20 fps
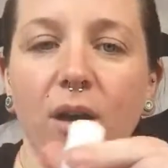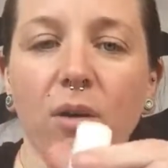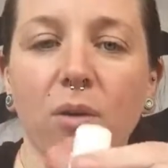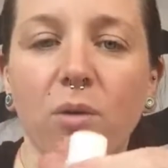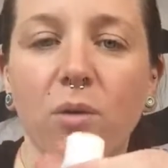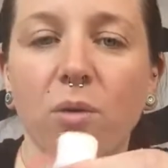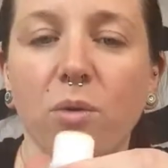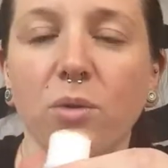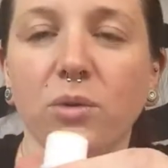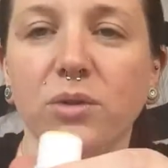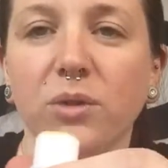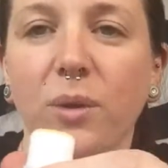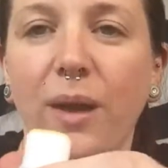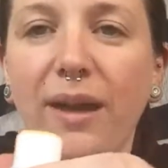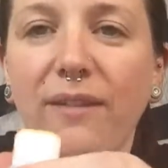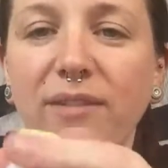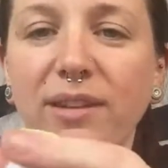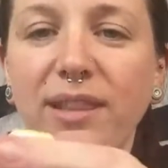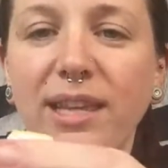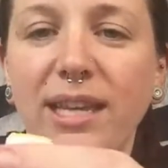Oh, cool. So
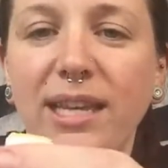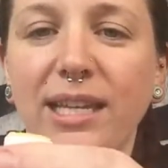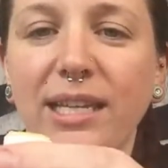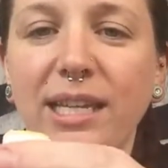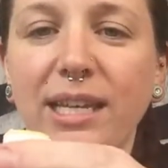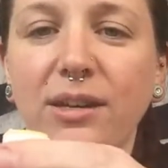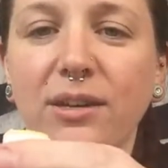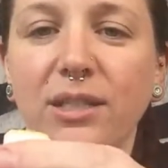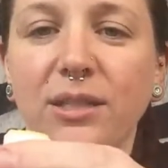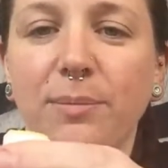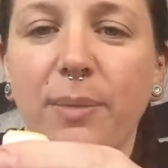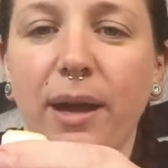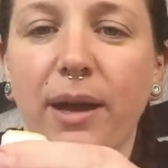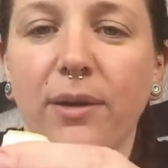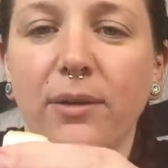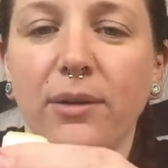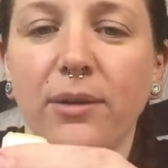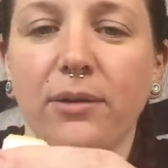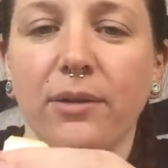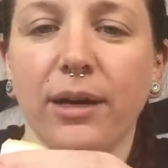everything in here is
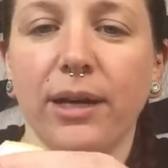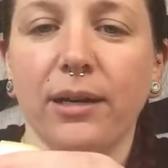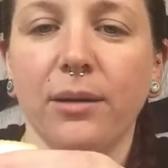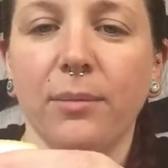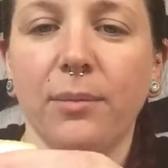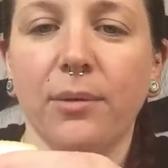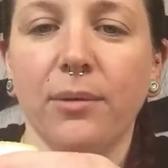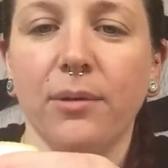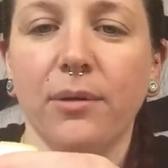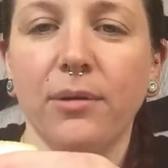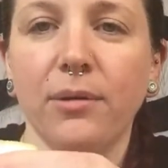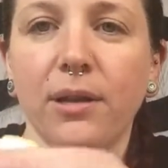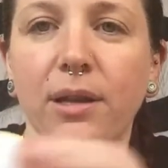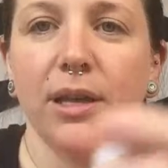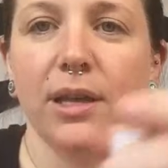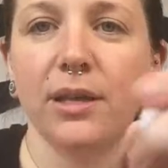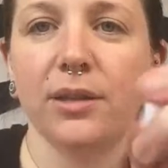biodegradable.